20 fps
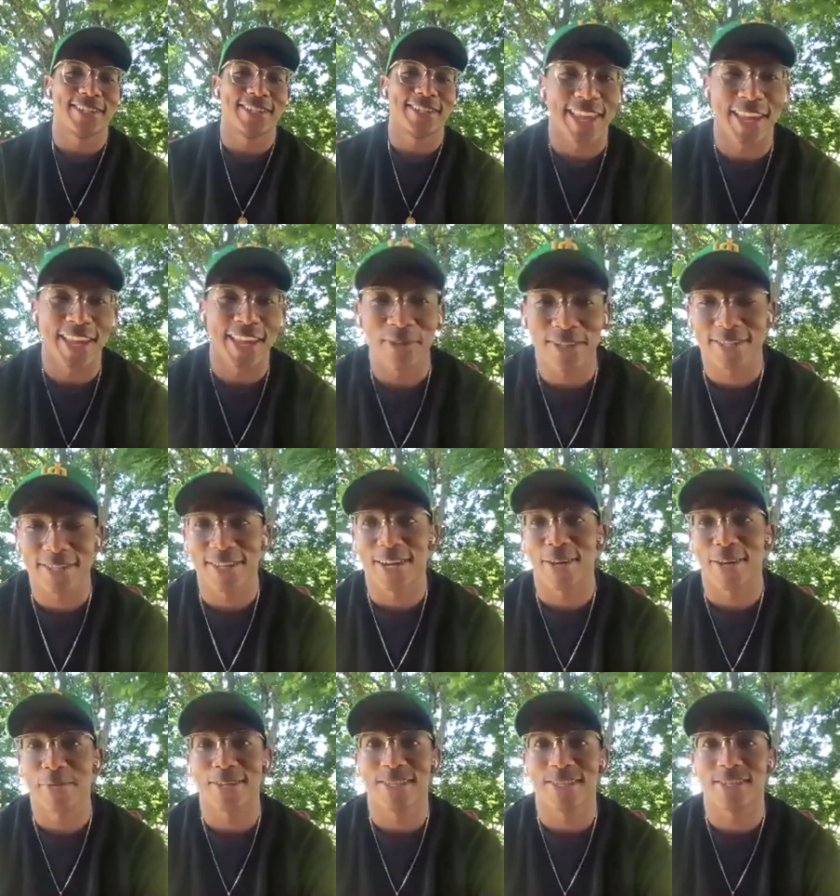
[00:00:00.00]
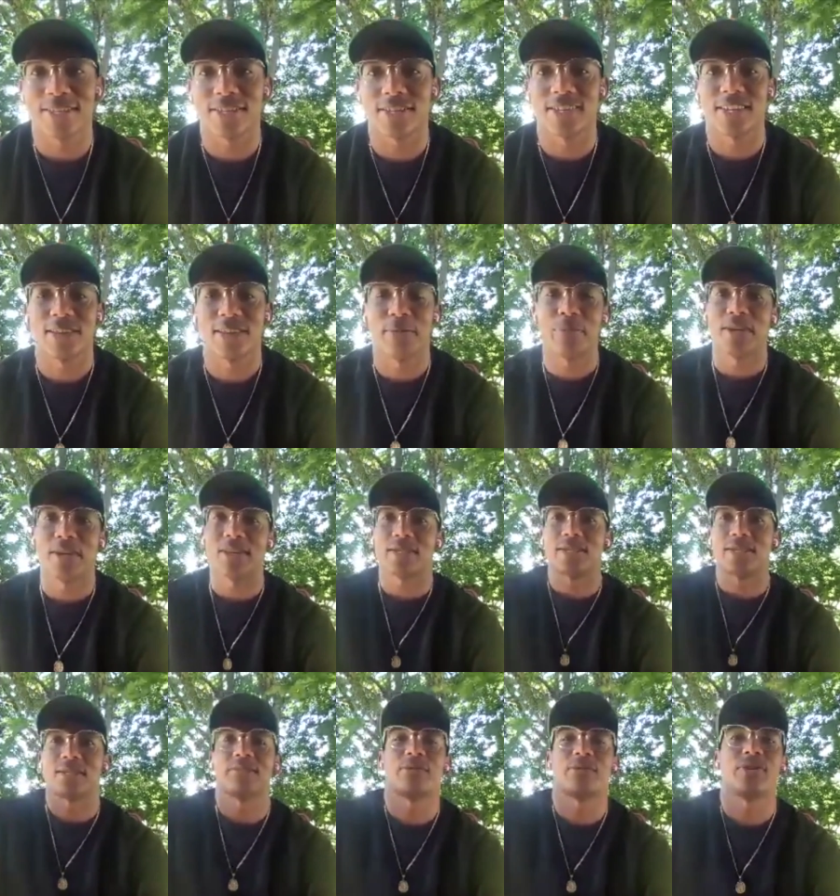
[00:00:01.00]
Thomas is, I'd say, the biggest
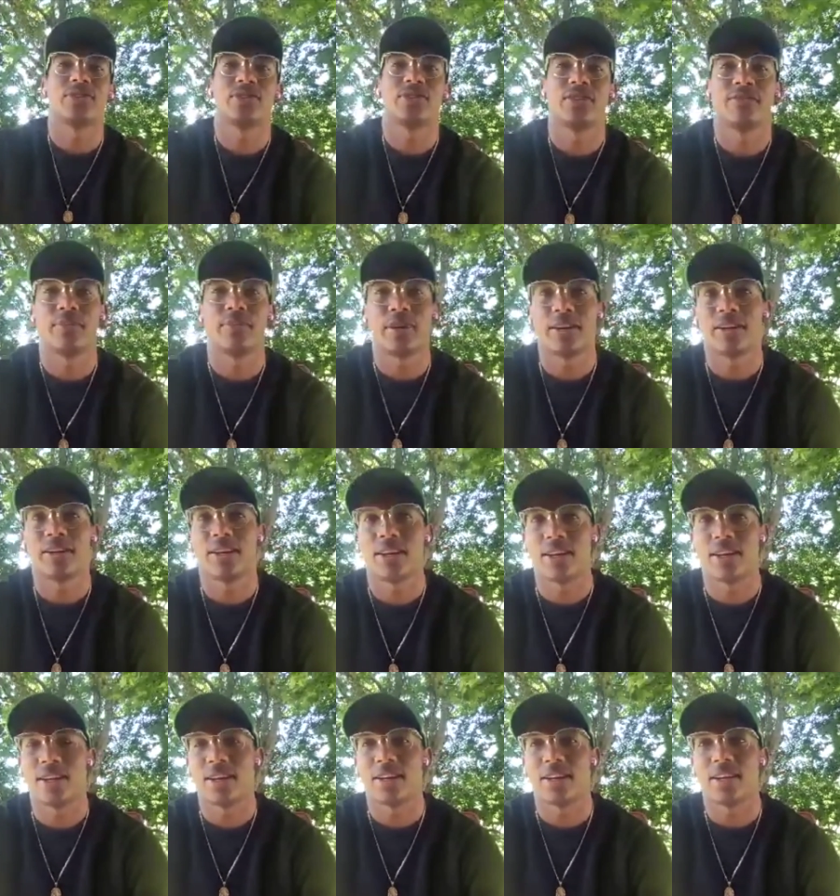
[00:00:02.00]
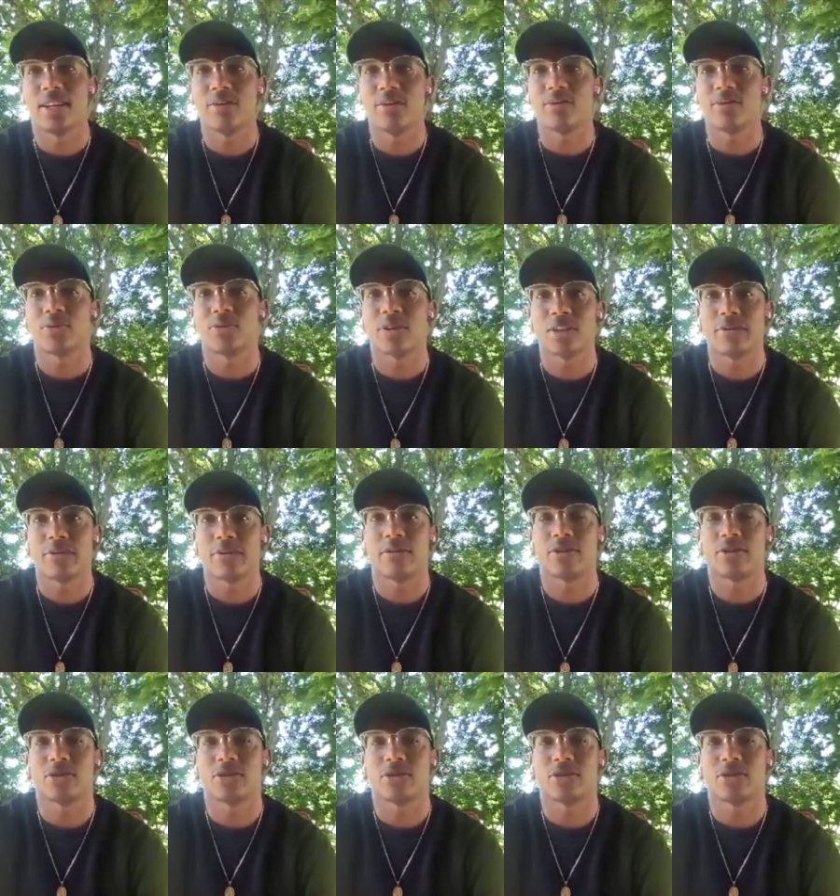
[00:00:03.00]
inspiration of mine, and he was one of the
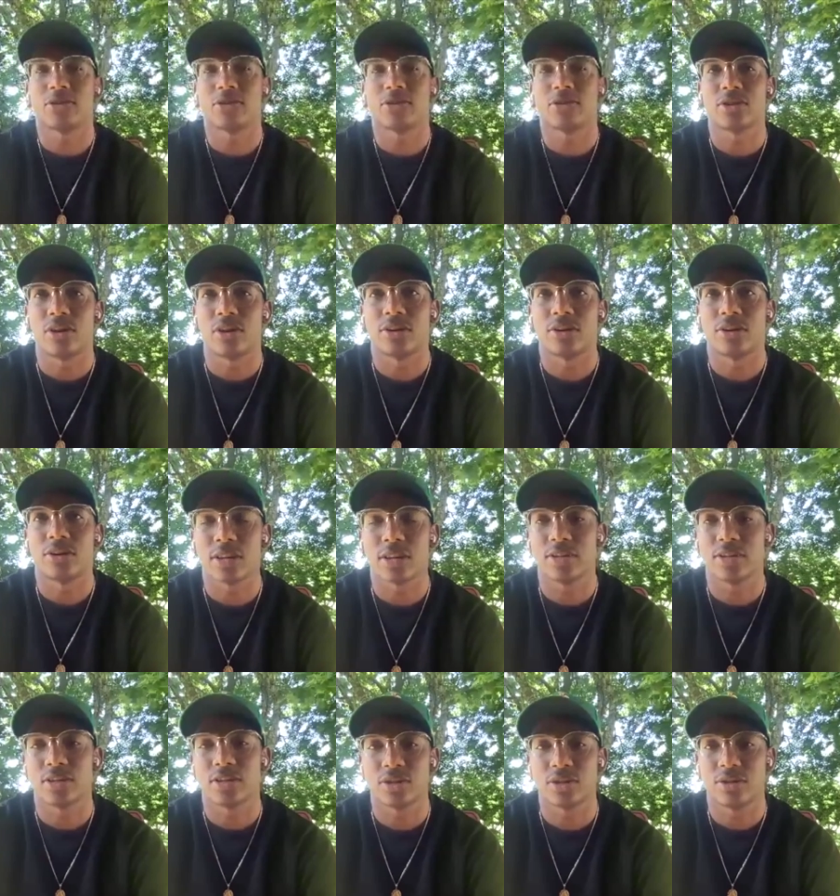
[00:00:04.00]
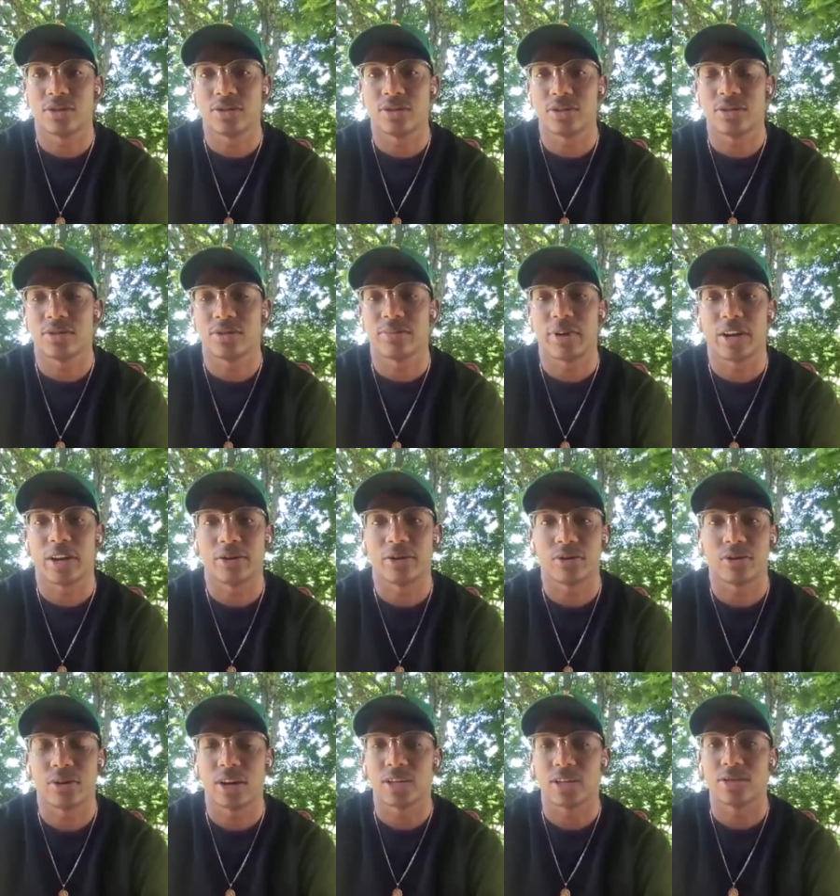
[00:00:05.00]
first artists I was introduced to in my
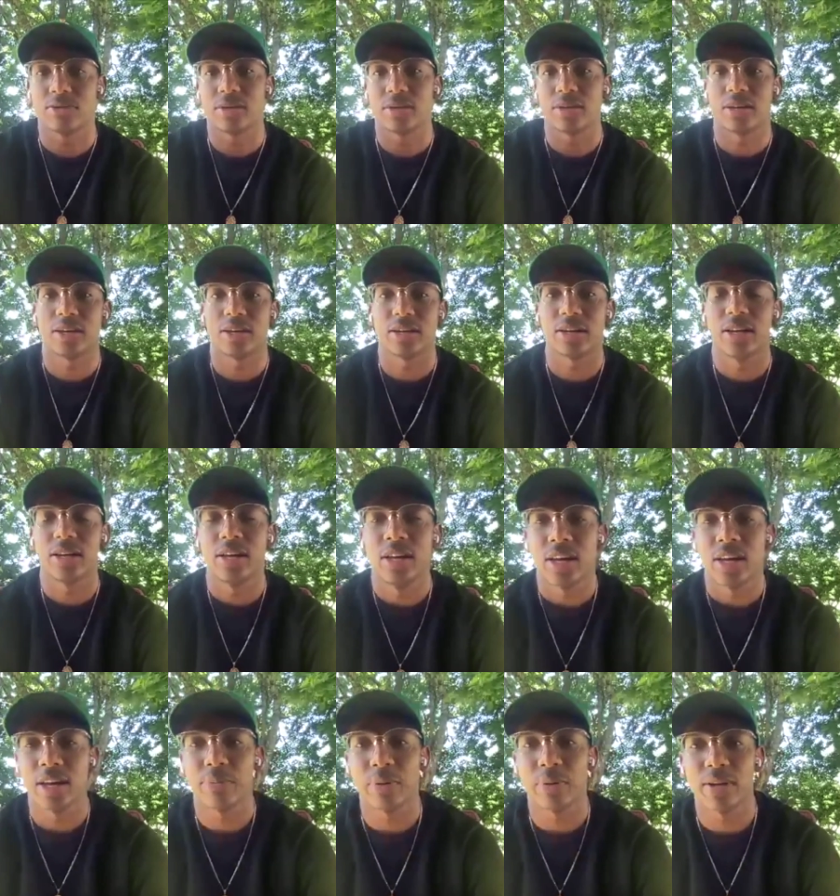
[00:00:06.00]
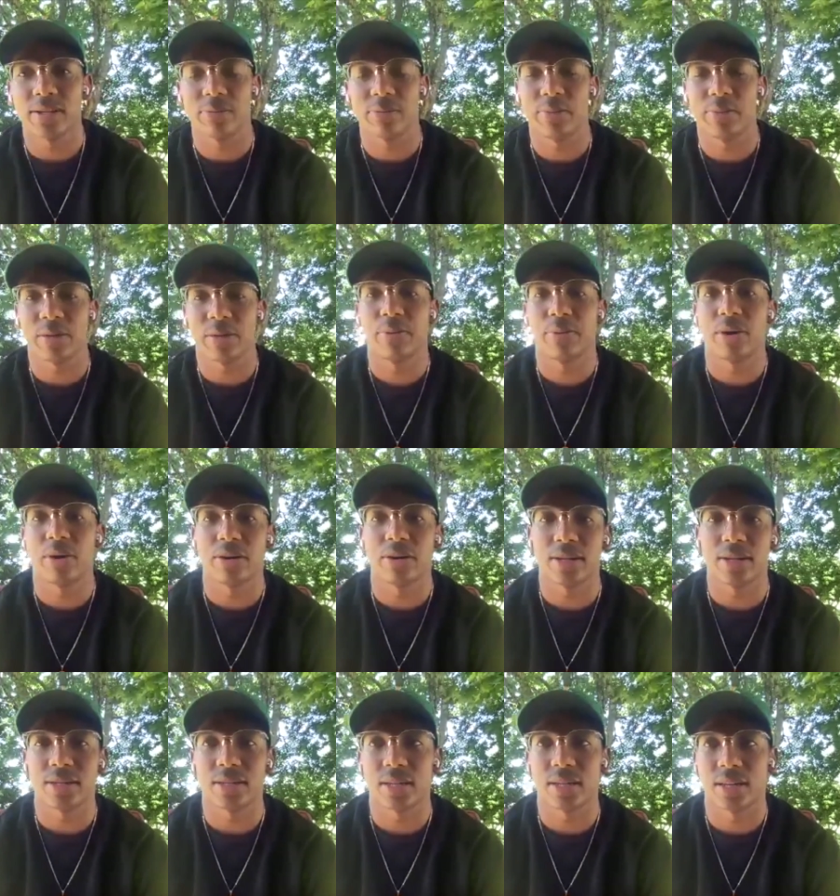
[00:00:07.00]
undergraduate, and he plays a big part
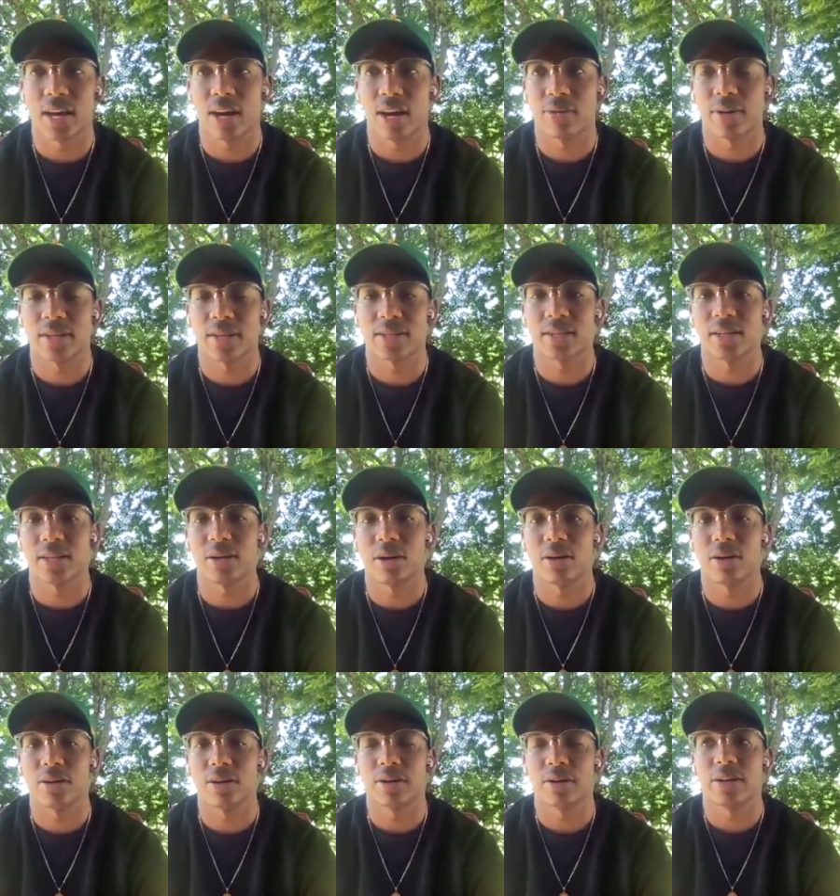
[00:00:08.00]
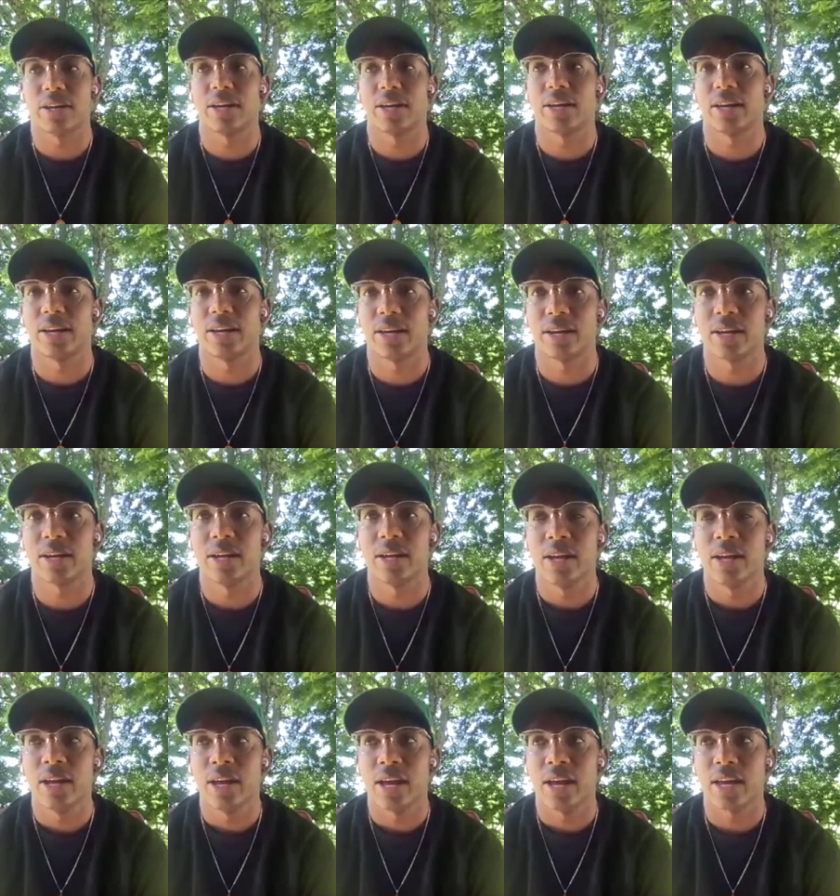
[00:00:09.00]
into how I see art, and
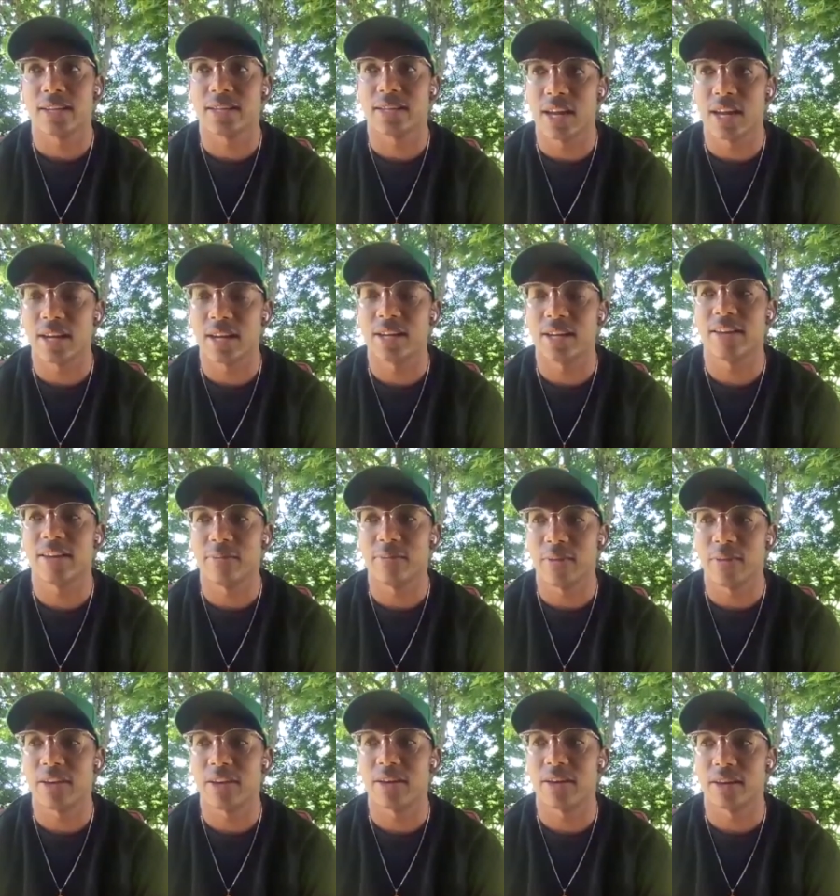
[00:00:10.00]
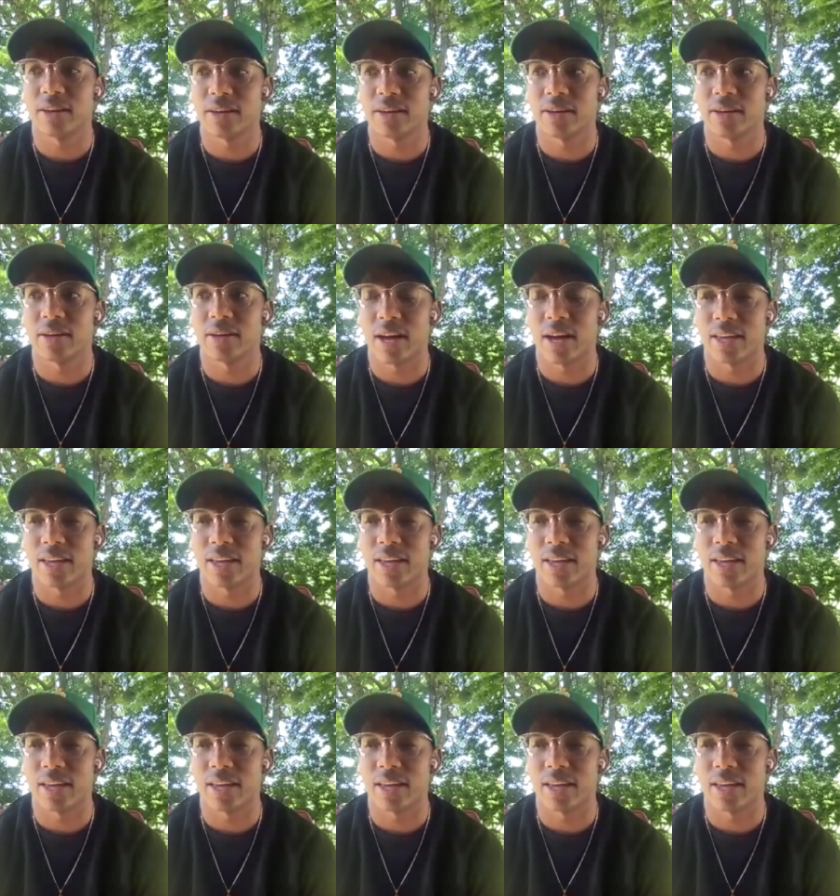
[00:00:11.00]
it's kind of given me a